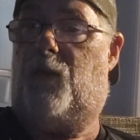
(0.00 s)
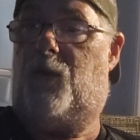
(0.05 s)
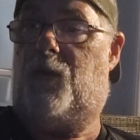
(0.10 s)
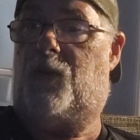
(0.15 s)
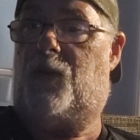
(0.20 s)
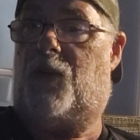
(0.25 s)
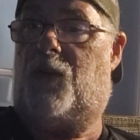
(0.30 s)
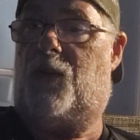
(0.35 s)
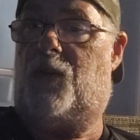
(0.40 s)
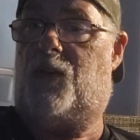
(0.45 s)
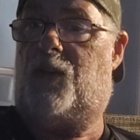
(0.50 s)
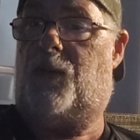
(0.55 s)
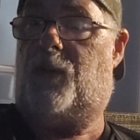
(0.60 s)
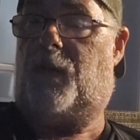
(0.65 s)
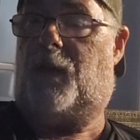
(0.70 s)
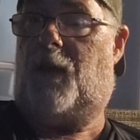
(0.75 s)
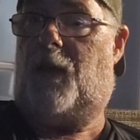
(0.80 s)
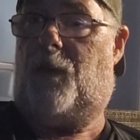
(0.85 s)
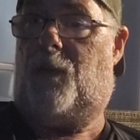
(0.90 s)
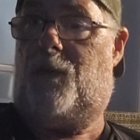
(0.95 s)
the return
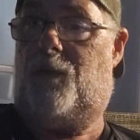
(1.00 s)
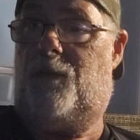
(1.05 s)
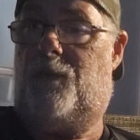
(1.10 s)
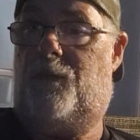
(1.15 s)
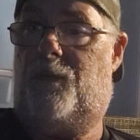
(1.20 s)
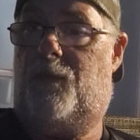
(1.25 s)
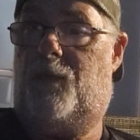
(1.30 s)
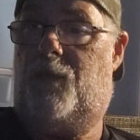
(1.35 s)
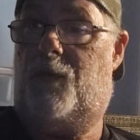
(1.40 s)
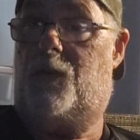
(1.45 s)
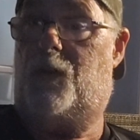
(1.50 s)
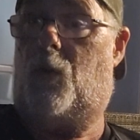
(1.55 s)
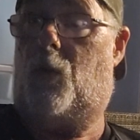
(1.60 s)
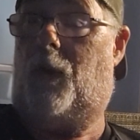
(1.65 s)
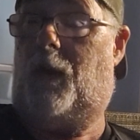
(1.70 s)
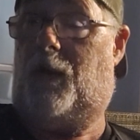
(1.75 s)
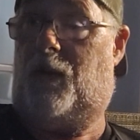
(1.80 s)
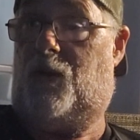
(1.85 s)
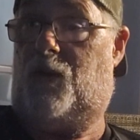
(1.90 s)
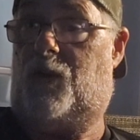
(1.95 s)
shipping label so
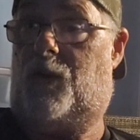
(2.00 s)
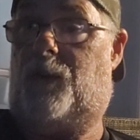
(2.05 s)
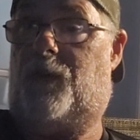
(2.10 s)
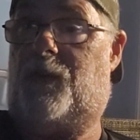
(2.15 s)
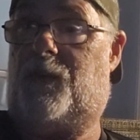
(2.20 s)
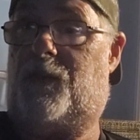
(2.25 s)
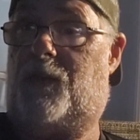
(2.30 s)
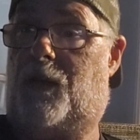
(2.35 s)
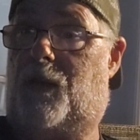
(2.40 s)
we can ship this